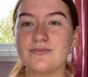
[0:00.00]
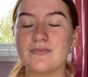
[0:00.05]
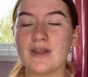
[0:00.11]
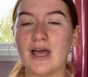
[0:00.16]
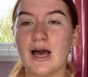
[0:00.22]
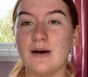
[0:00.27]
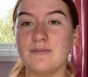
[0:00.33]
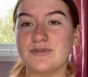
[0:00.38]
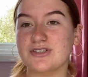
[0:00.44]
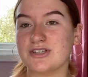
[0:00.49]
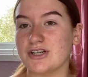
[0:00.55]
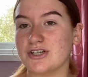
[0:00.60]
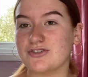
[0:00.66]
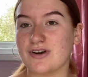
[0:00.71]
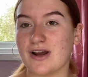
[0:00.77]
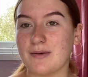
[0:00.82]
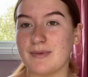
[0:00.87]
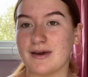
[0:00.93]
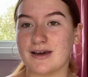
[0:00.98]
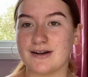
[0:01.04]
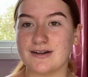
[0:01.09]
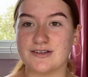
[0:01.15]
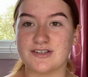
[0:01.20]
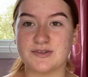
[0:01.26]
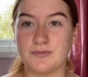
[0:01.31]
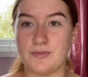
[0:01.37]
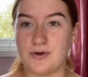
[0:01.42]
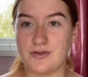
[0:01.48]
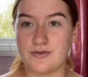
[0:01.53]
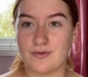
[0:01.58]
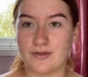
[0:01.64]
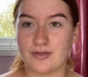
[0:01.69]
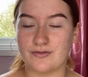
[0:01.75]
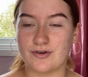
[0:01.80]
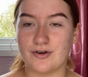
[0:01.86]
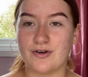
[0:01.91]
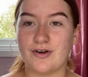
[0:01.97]
I'm just going to try and make it a smooth run
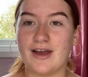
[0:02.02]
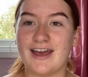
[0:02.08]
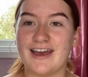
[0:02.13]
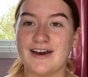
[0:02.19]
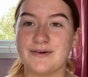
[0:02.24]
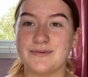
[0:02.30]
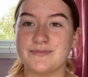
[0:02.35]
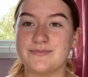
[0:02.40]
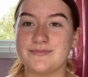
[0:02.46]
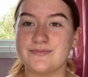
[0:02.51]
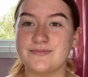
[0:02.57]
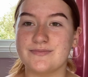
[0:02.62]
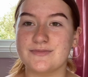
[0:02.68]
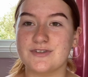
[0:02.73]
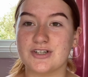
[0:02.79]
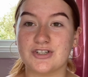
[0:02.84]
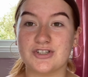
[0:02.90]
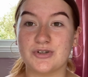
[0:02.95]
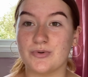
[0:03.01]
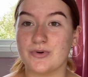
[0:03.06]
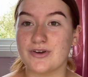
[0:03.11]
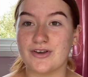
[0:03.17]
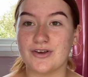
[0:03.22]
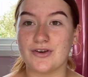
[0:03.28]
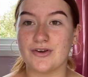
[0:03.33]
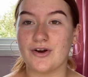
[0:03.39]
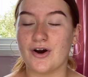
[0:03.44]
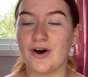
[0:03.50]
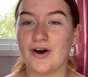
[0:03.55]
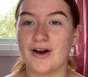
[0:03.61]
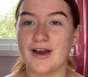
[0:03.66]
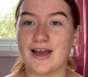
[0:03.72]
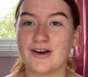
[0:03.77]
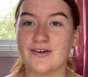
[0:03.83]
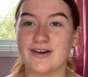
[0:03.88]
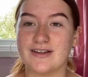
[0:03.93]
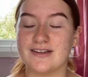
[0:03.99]
through, just showing you how I
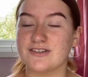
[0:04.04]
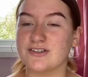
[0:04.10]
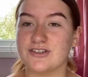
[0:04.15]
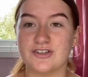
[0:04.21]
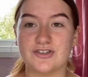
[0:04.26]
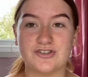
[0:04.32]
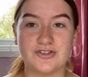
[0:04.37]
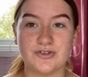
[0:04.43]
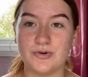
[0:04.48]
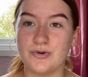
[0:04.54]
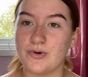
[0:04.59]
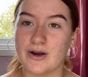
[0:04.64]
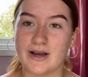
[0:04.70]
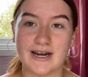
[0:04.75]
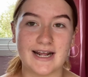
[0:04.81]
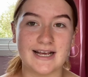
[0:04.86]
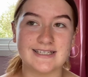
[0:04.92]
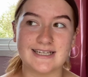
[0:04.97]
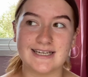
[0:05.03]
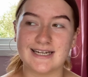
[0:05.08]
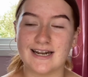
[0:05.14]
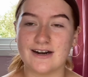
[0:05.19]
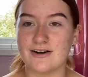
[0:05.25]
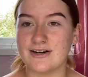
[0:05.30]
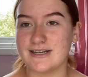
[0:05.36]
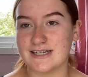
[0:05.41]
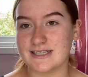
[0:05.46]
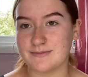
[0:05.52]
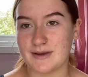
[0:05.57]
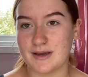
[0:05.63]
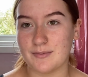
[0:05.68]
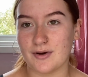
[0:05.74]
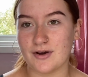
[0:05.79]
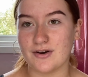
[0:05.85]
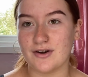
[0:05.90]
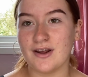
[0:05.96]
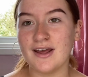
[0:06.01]
create this because it's so quick and easy. It literally takes me
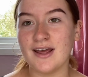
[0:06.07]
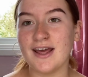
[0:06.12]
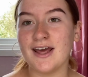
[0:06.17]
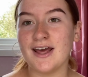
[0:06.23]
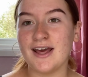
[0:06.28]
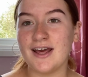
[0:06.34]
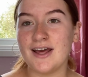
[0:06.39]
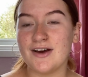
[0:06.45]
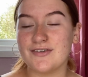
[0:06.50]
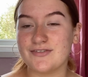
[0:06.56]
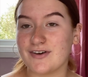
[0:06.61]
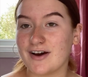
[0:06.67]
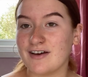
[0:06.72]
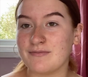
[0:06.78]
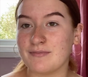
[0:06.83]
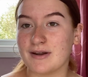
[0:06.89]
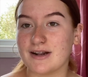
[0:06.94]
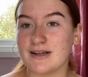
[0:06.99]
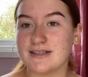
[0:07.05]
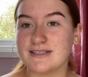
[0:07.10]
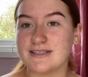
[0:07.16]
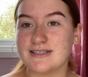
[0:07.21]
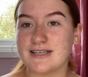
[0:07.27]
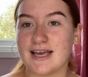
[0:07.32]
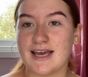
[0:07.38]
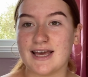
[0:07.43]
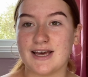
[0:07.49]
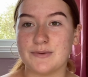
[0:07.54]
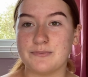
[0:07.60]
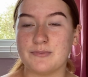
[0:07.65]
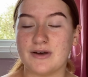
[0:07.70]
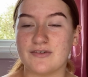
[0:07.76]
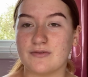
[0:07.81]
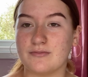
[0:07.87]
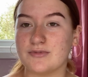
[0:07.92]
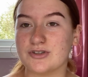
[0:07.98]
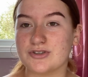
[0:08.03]
about 5 minutes if
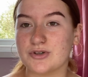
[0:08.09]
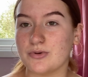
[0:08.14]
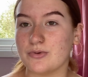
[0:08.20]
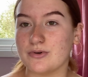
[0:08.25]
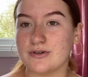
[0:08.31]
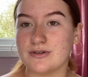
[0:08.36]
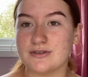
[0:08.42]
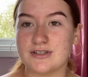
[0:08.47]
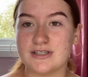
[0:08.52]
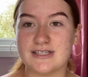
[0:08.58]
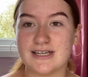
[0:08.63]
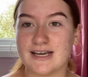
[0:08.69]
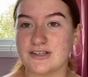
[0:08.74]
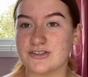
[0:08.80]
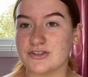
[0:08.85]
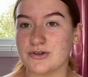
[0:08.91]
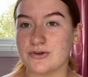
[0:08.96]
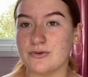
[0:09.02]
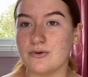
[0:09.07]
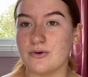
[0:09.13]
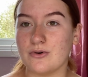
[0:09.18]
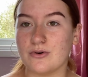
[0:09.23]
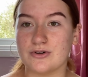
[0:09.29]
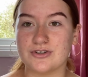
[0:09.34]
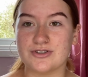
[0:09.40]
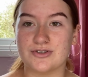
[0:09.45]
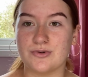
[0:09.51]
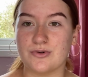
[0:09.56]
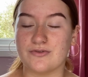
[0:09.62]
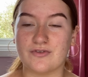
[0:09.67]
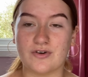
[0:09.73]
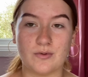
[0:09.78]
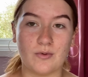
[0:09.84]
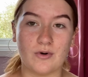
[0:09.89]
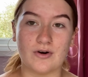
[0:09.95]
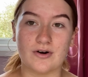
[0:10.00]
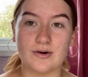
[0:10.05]
I'm just going to Tesco or just going for a
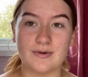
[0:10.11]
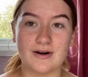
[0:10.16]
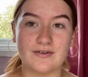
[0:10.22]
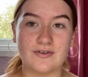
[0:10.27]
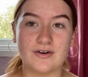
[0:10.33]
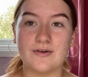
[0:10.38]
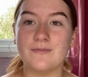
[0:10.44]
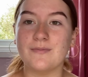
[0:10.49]
walk or whatever.